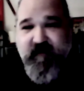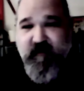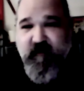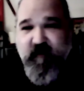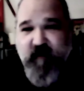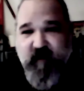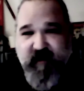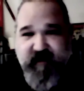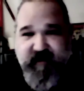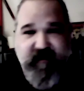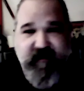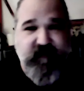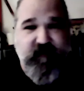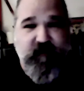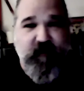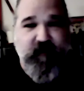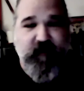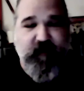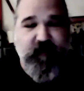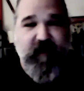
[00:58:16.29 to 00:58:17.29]
was it
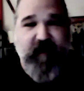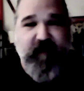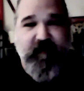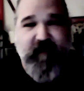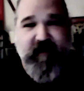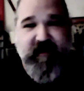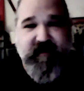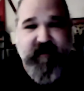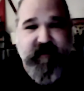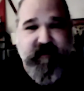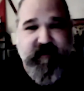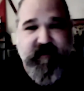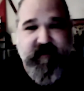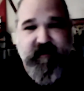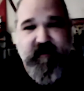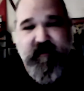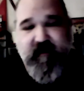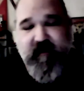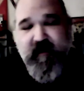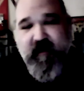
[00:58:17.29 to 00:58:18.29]
for the right
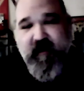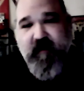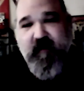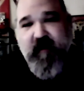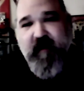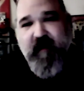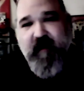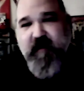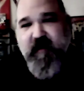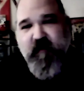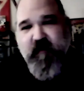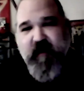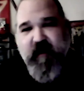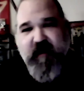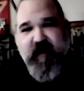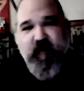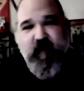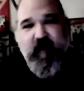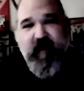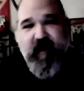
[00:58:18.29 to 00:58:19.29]
reasons? I mean,
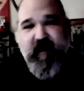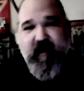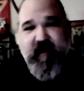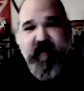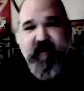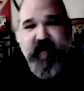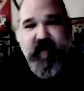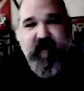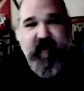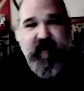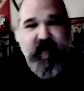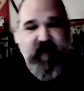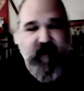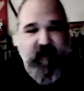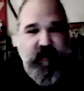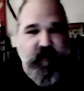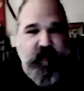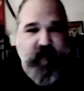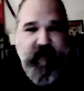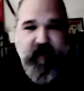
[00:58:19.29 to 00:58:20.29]
we create.
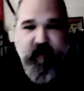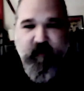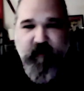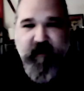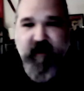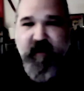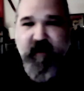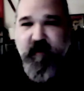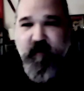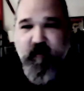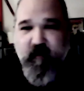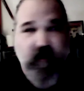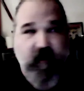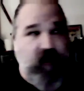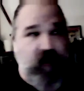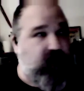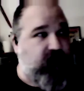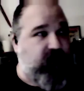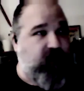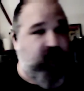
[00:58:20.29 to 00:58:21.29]
Here we are. We're
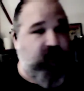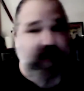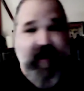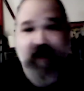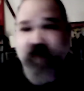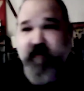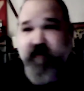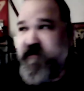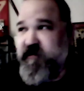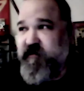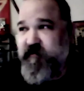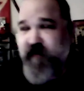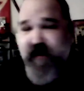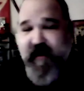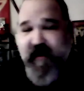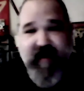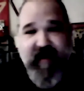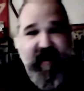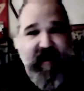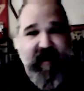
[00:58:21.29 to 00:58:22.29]
all in our houses
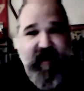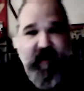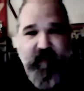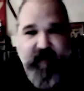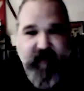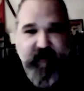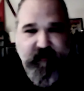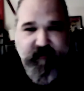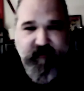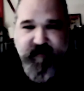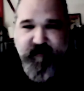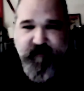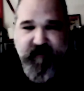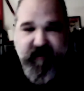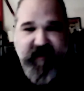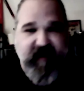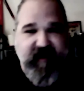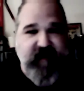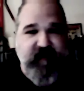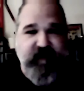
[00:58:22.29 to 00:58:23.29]
right now, and there's
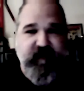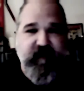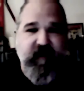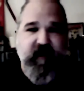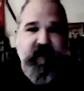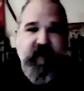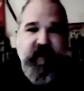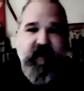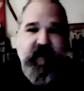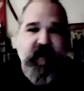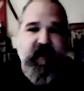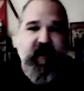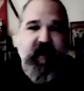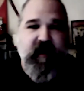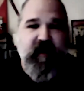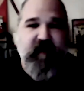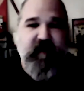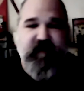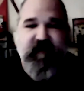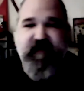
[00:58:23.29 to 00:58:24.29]
plenty of
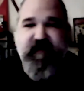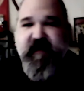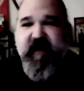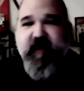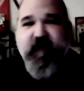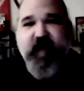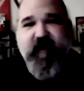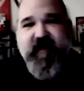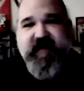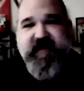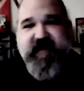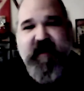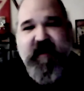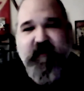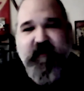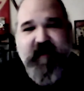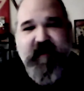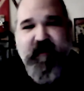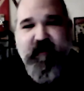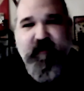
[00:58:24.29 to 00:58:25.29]
theorists
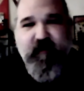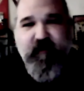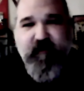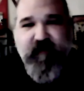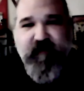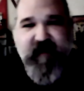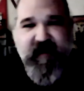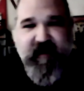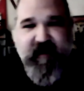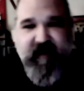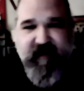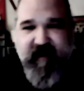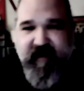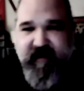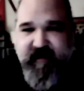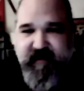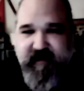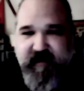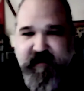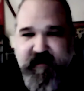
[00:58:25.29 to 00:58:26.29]
out there who think
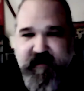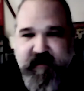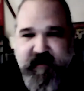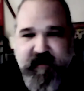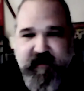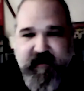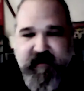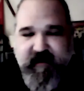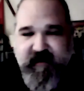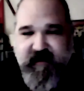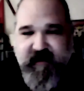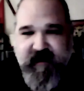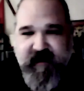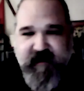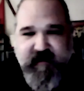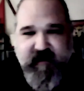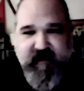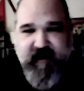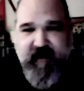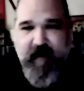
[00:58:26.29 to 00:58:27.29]
that
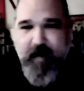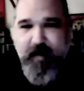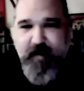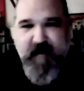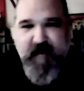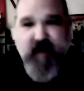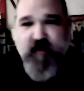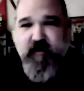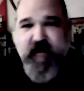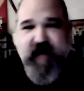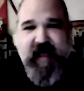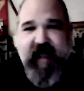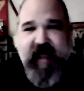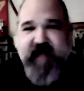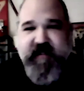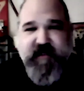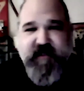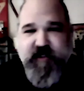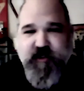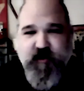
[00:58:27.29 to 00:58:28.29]
Bill
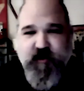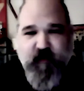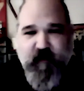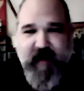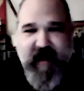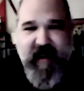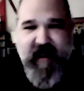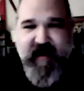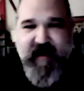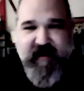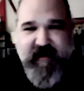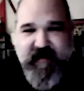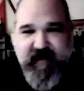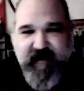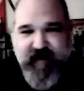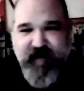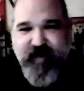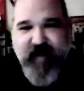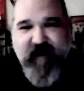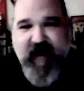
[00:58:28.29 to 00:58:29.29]
Gates created
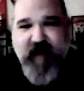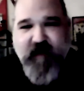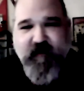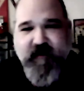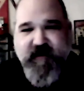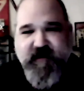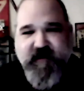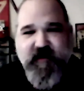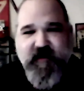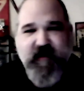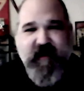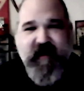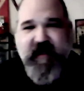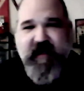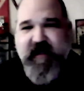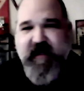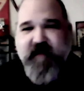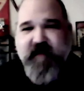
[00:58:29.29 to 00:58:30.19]
this virus so that he could